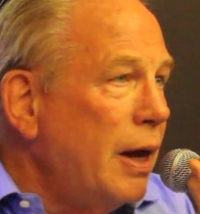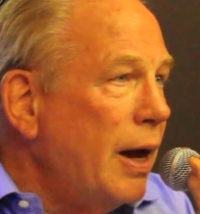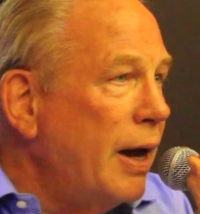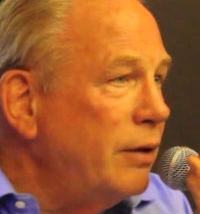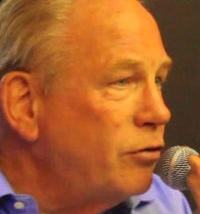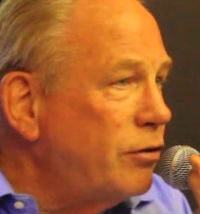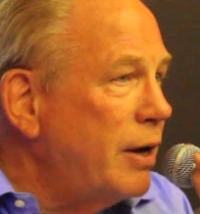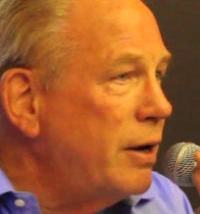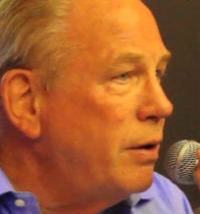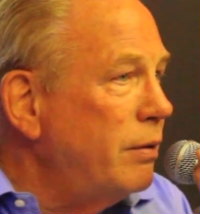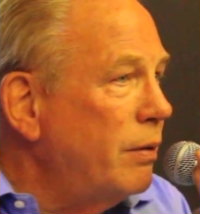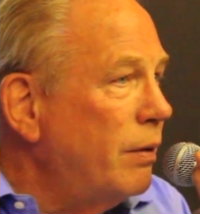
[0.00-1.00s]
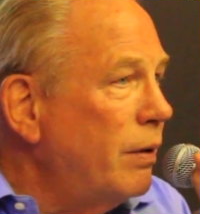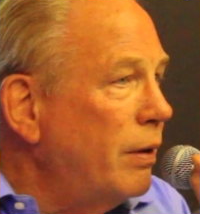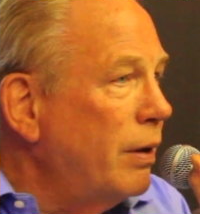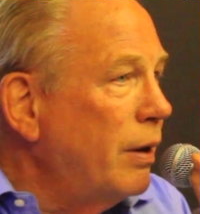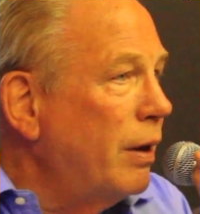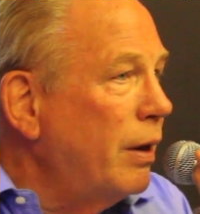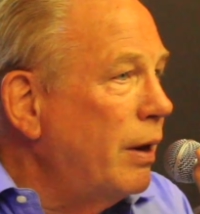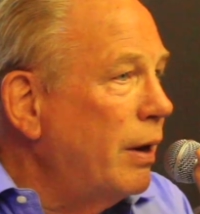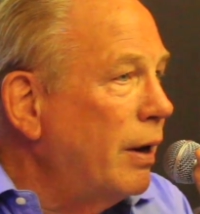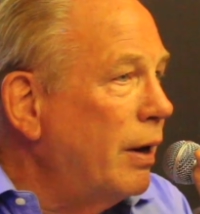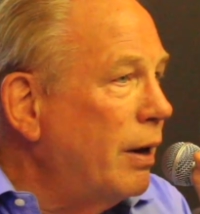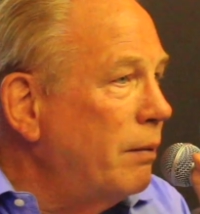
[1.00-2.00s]
and said,
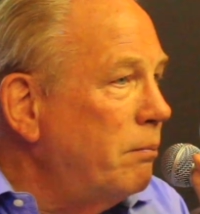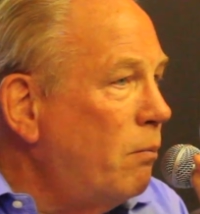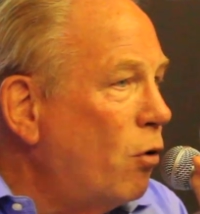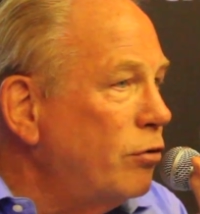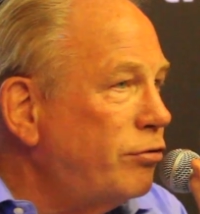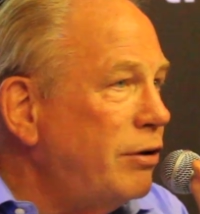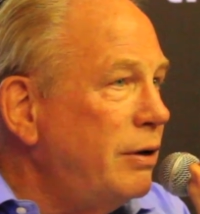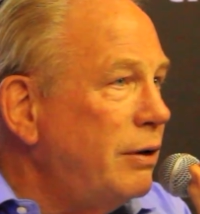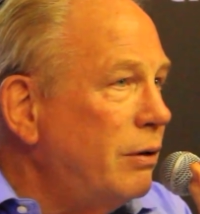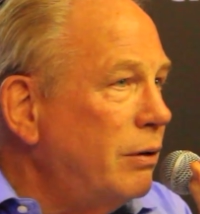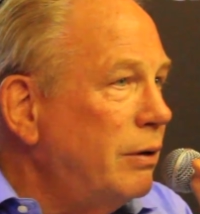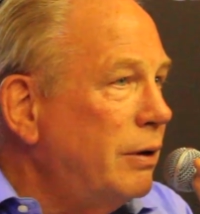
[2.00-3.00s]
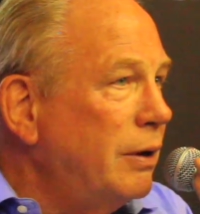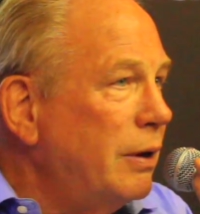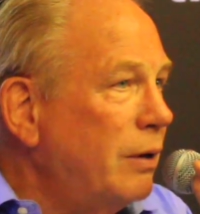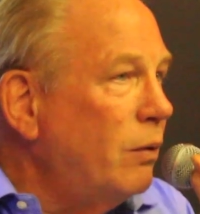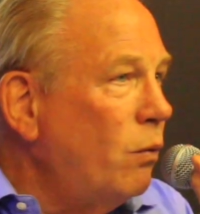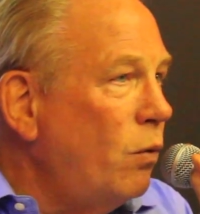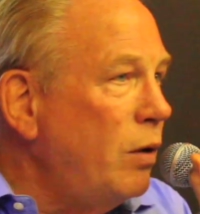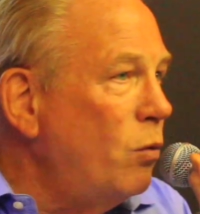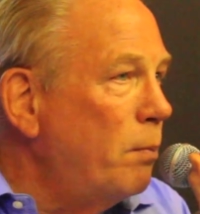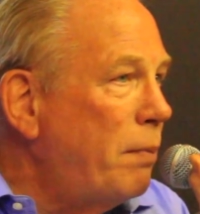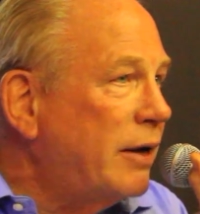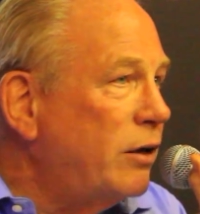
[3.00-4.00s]
Morsi, we
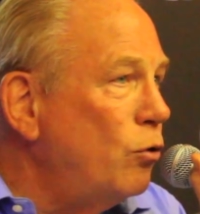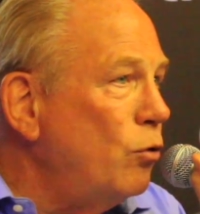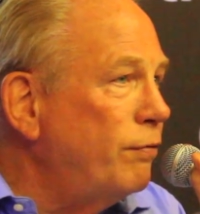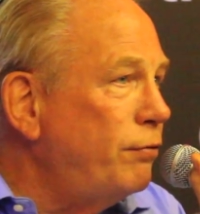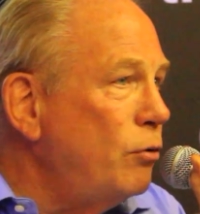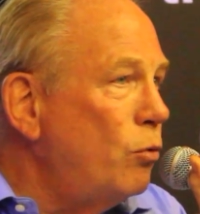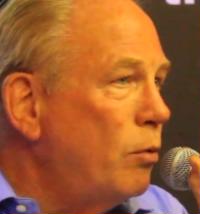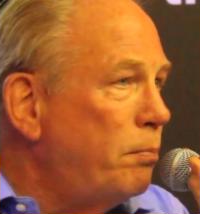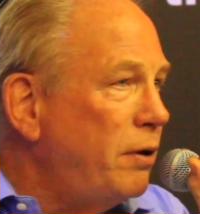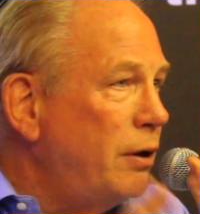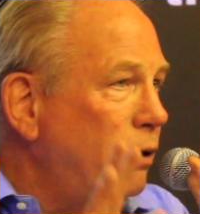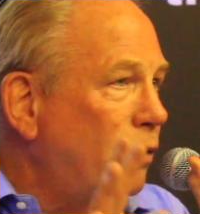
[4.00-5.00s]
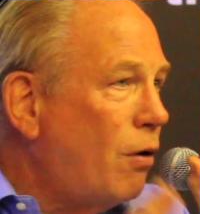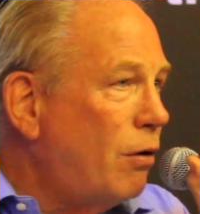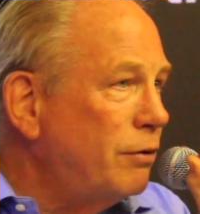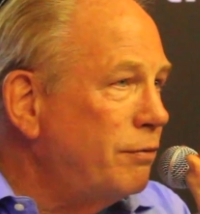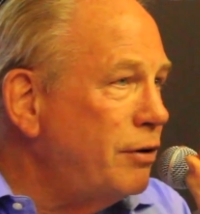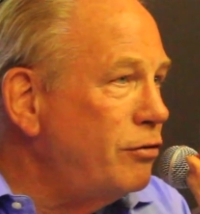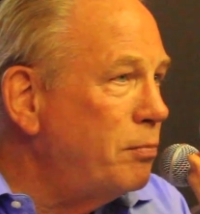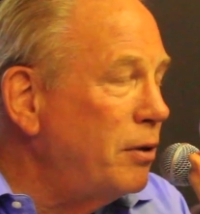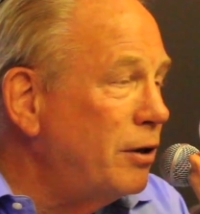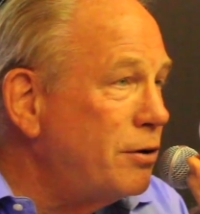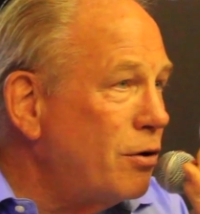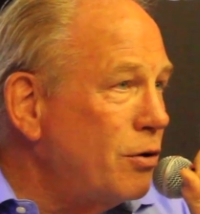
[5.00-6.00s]
will back you if you repeal all of these
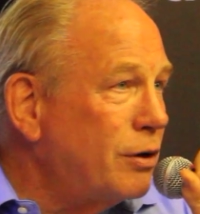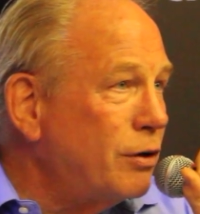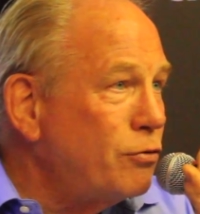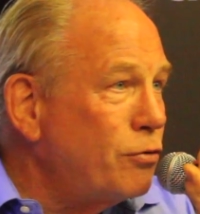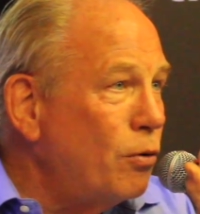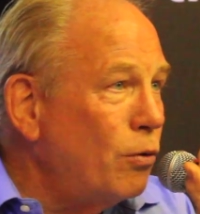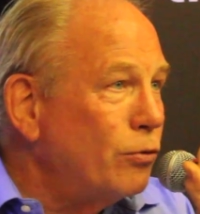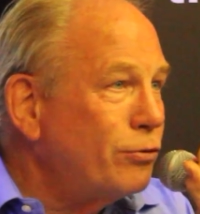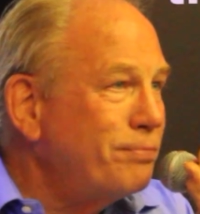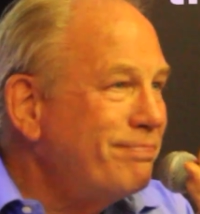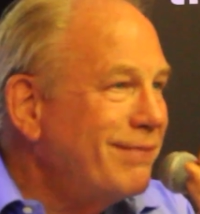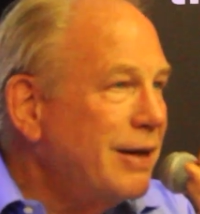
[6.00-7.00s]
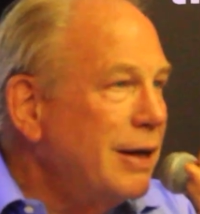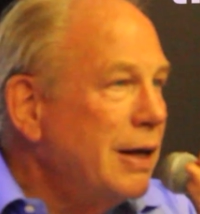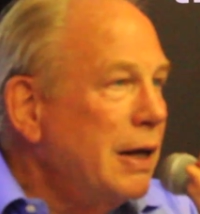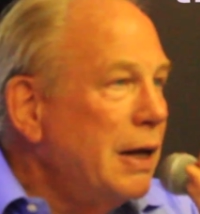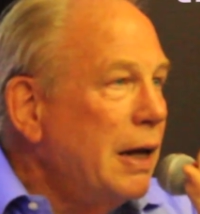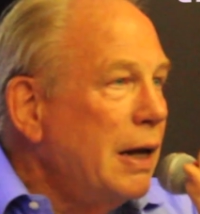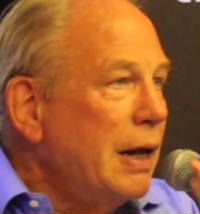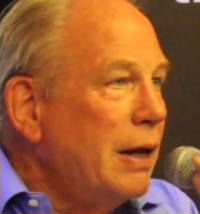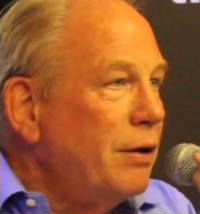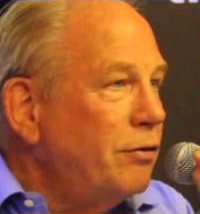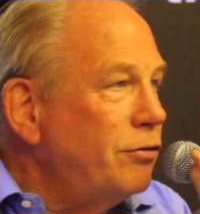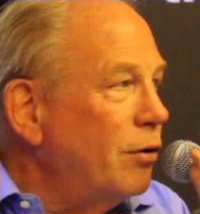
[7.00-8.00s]
military controls.
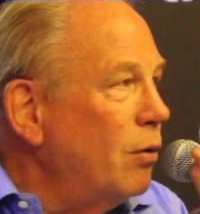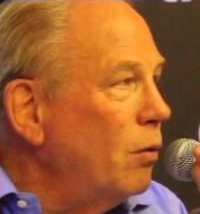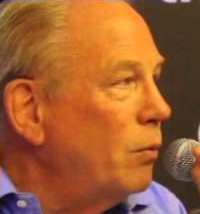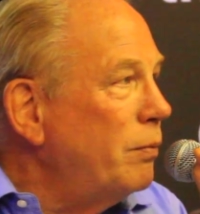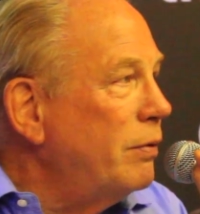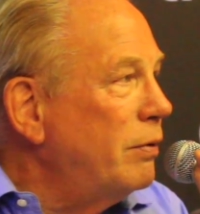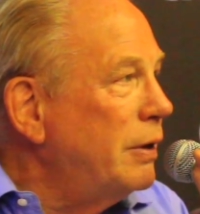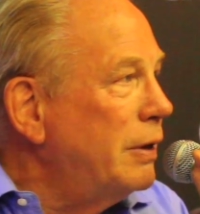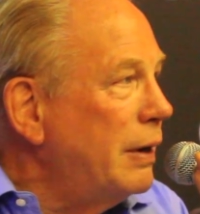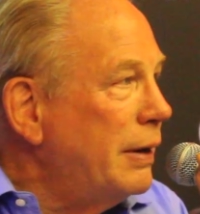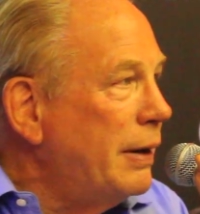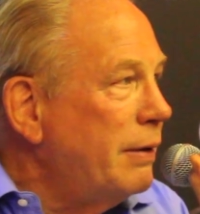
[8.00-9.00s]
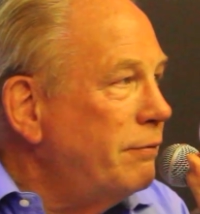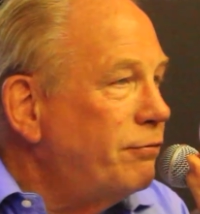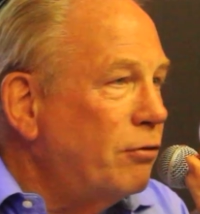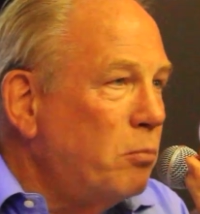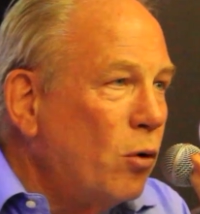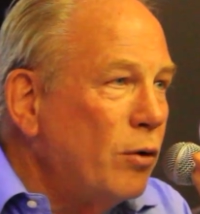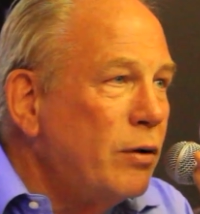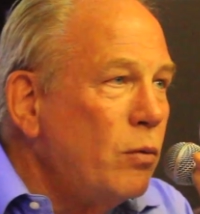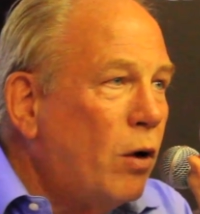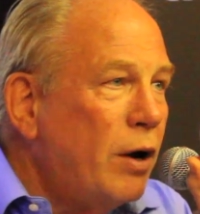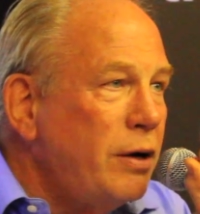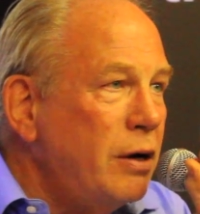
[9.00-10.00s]
So for more
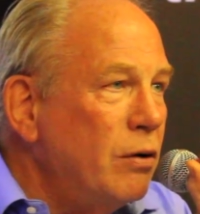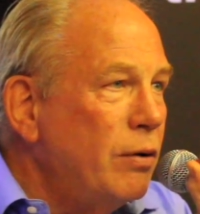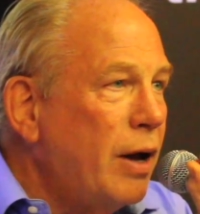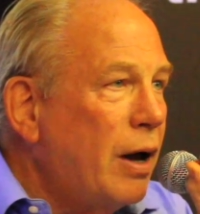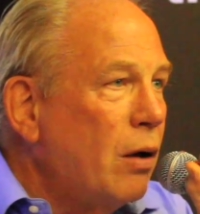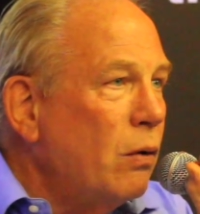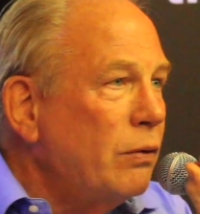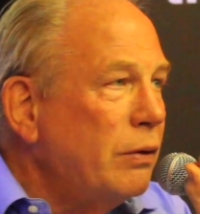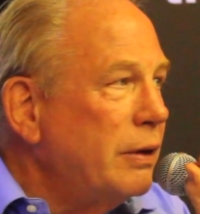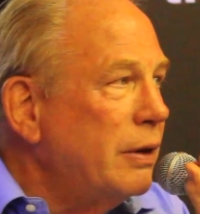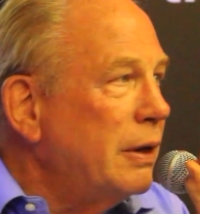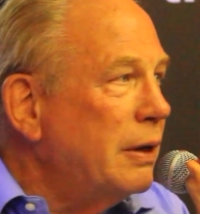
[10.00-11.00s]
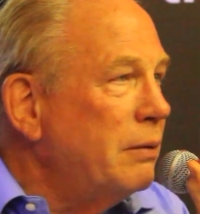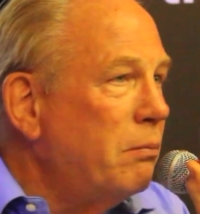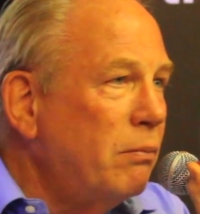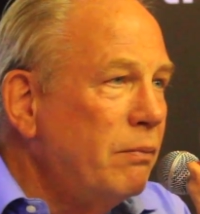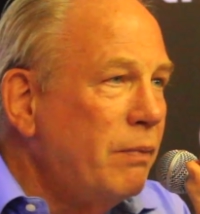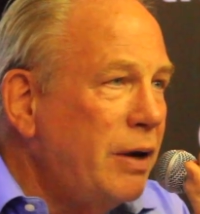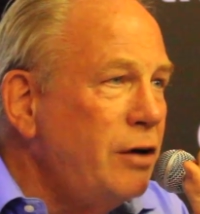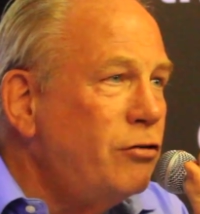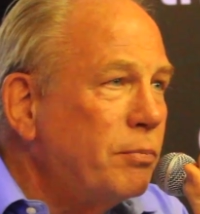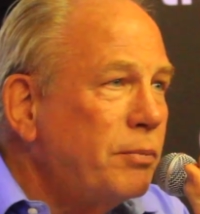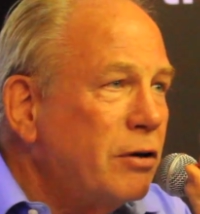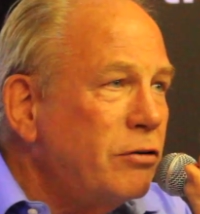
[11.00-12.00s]
than 1 year now,
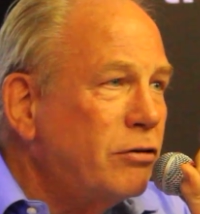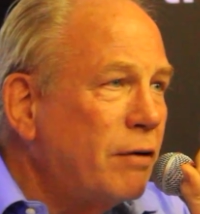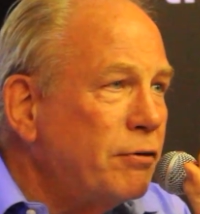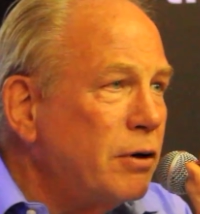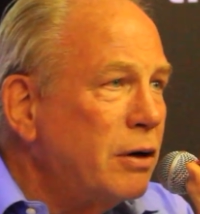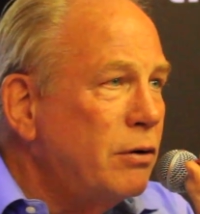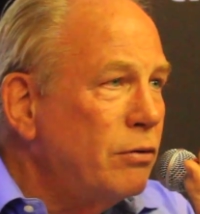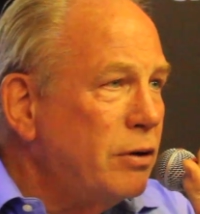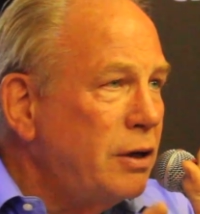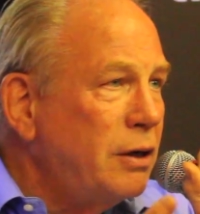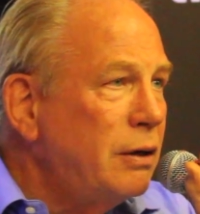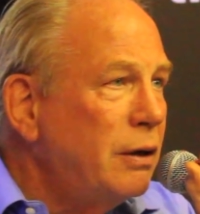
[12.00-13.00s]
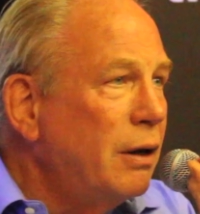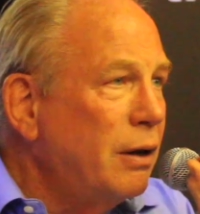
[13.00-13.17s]
Egypt has suffered under the